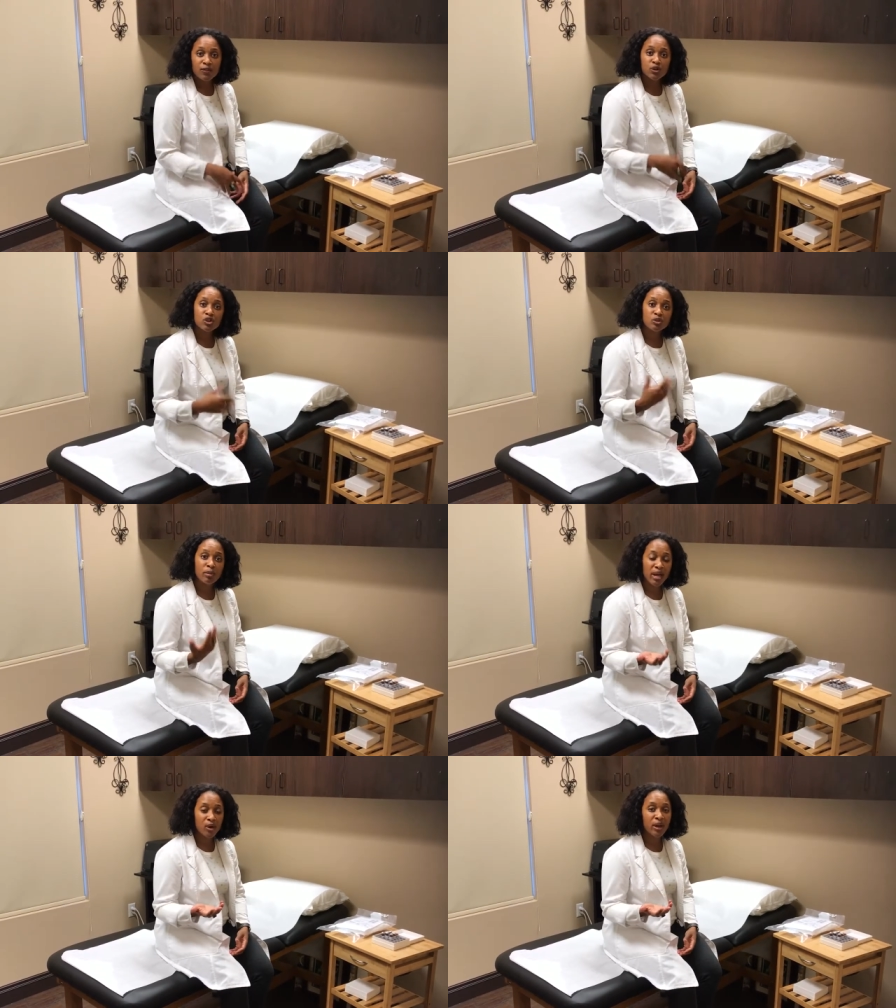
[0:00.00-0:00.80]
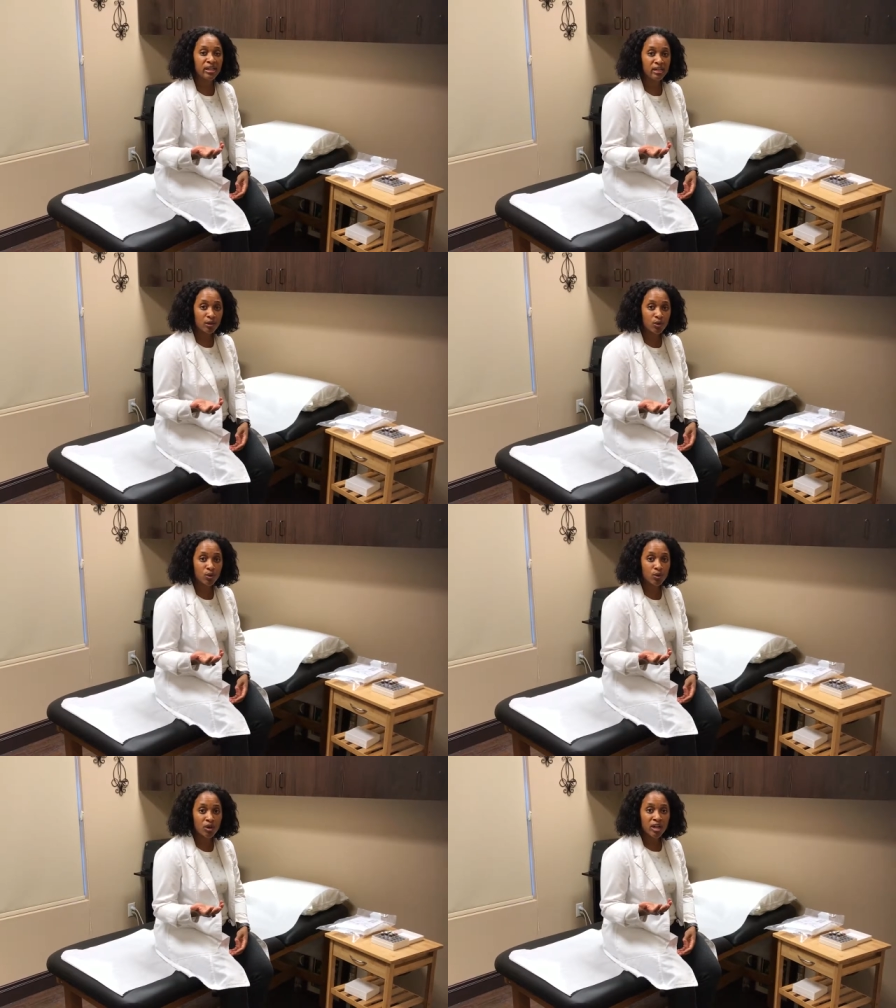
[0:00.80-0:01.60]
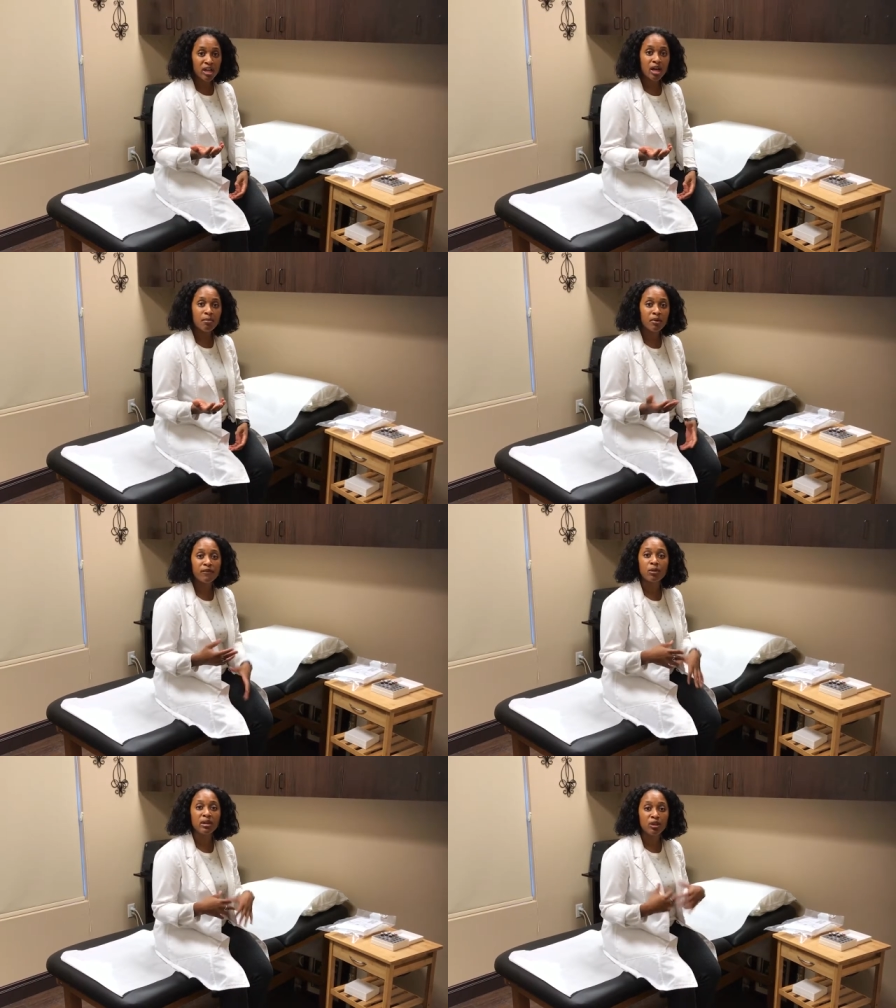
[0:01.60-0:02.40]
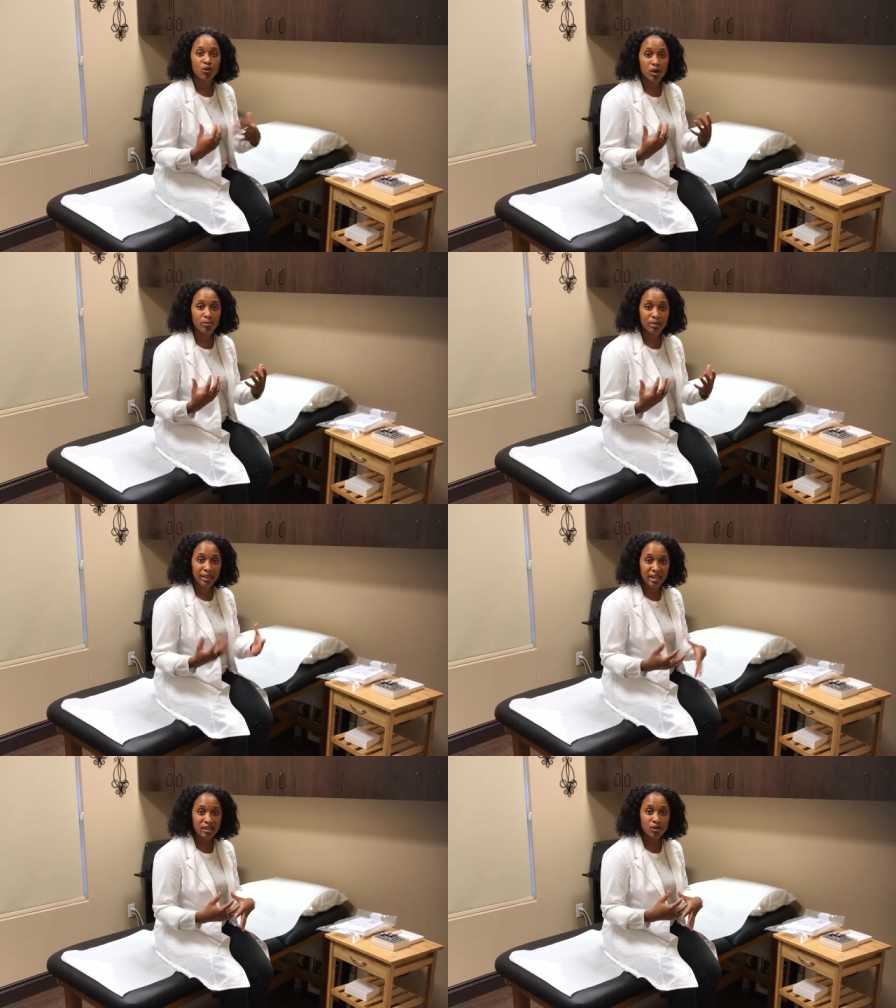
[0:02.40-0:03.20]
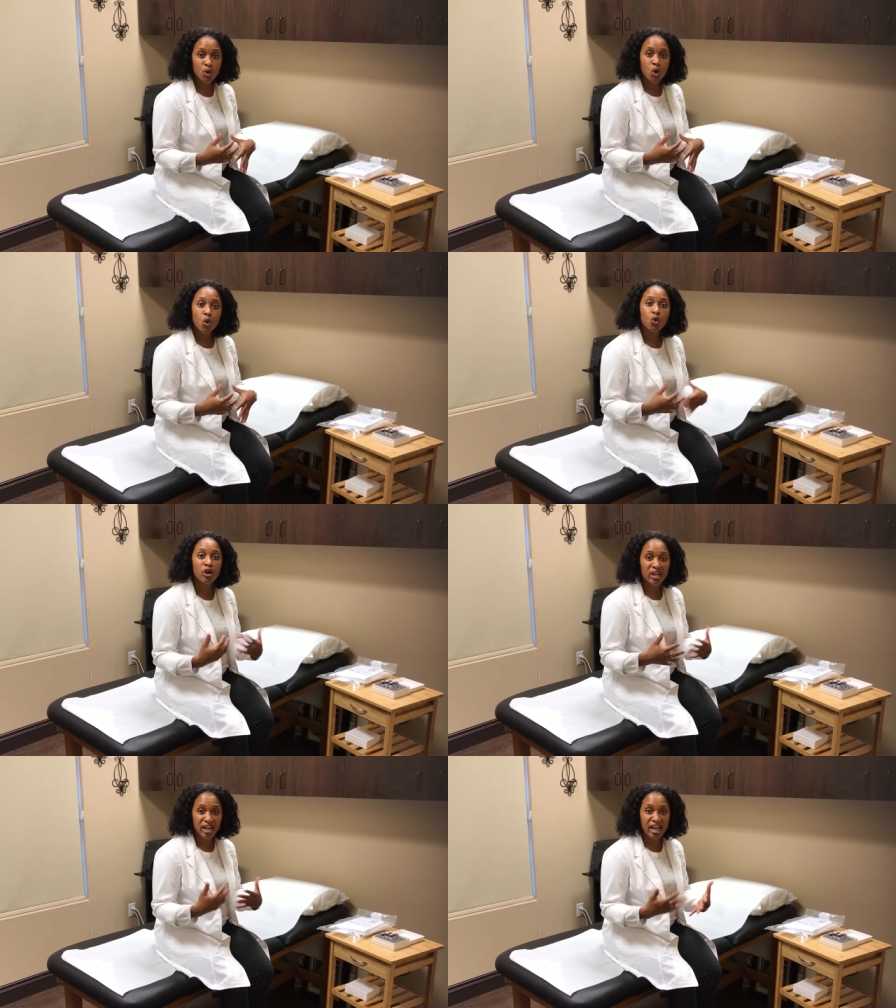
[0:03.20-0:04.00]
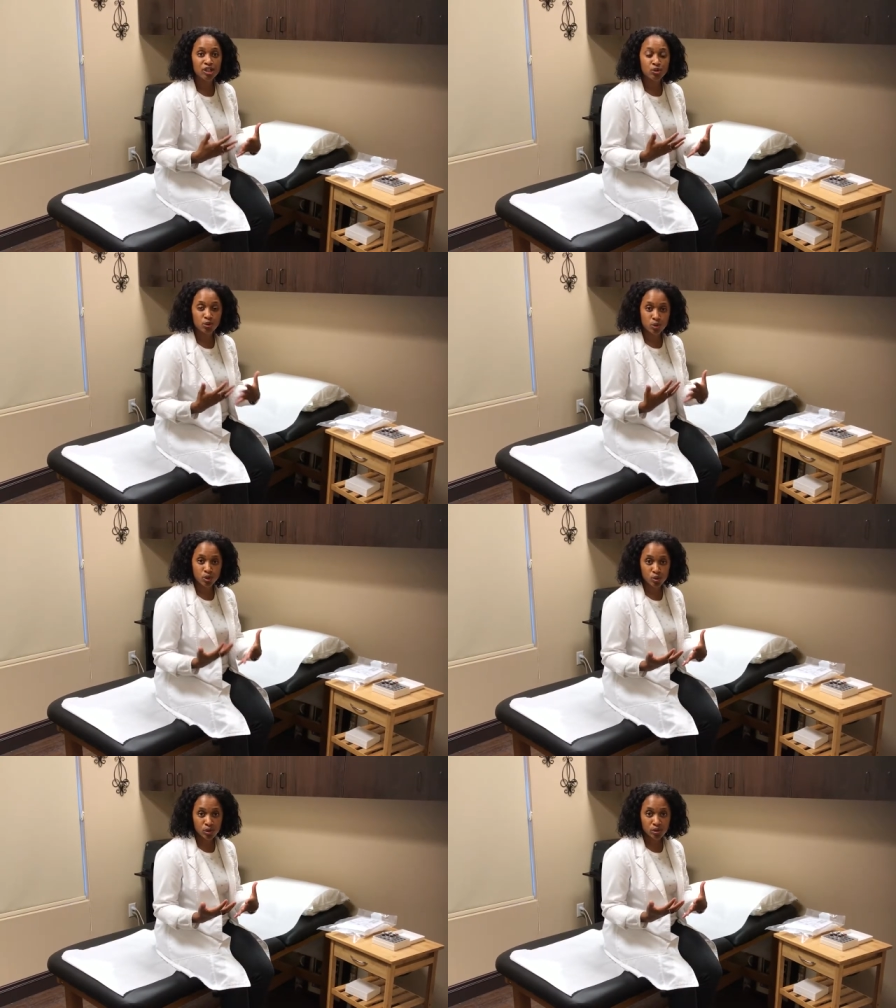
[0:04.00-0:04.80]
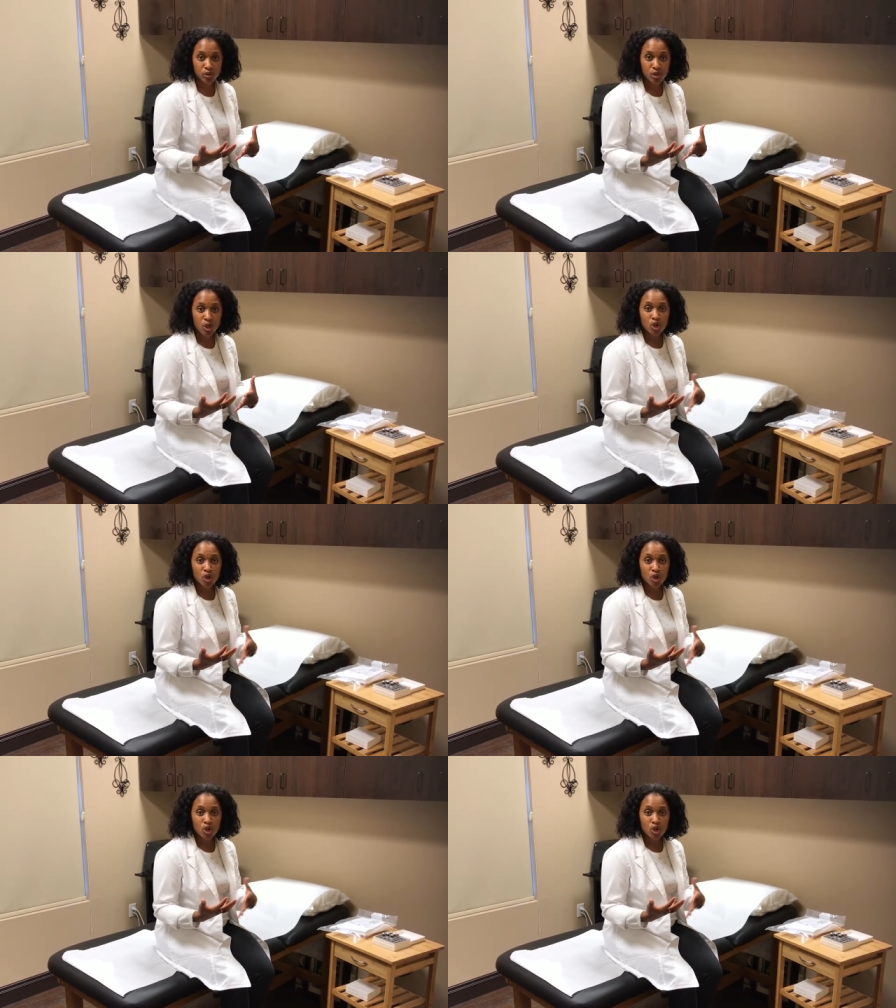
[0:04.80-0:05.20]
versus bioidentical come from either a plant or a natural source.